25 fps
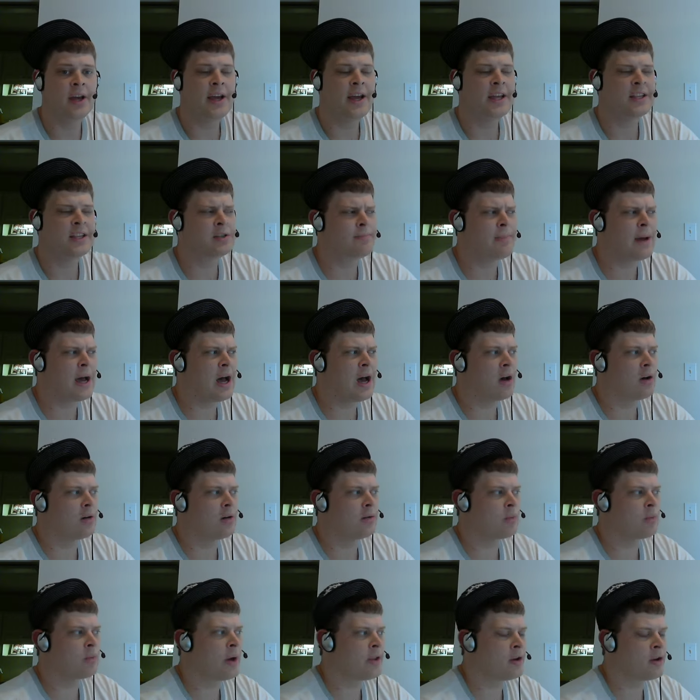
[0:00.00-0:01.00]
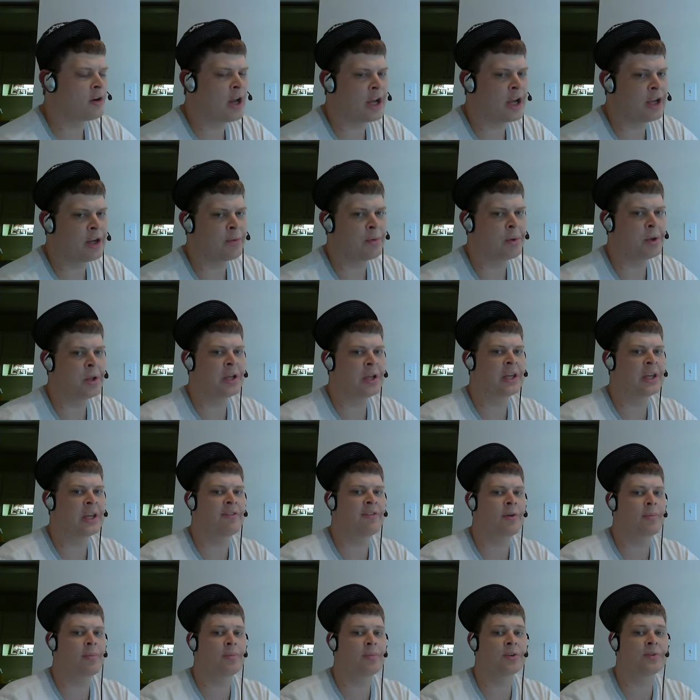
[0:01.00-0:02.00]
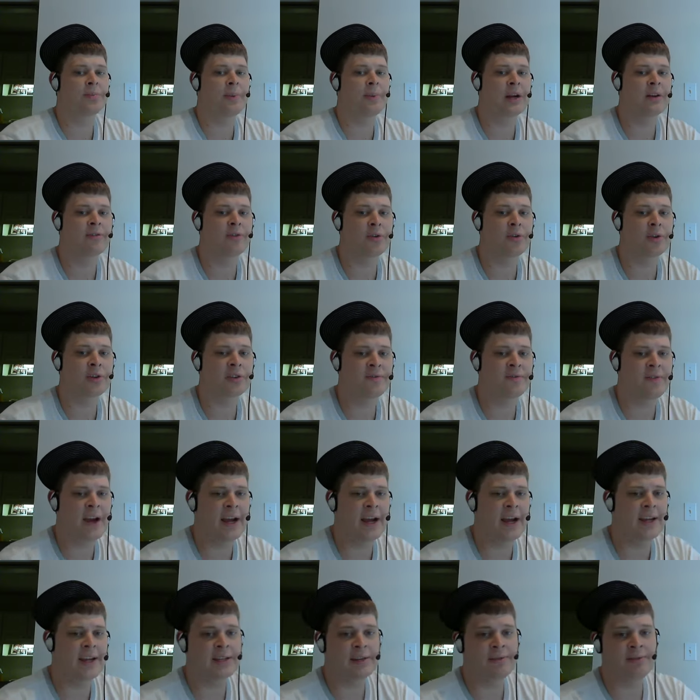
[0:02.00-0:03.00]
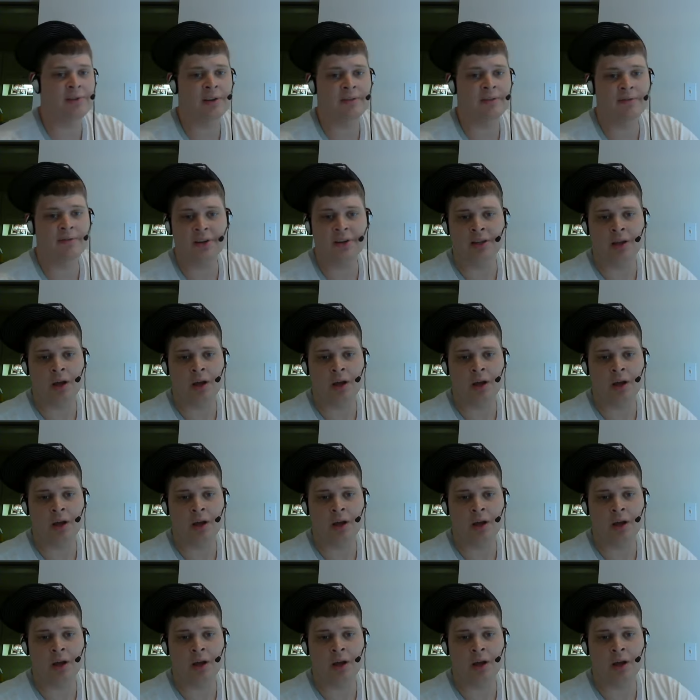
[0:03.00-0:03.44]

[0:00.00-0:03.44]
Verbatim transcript: It's about whether or not you really give him respect for his fights, even if he's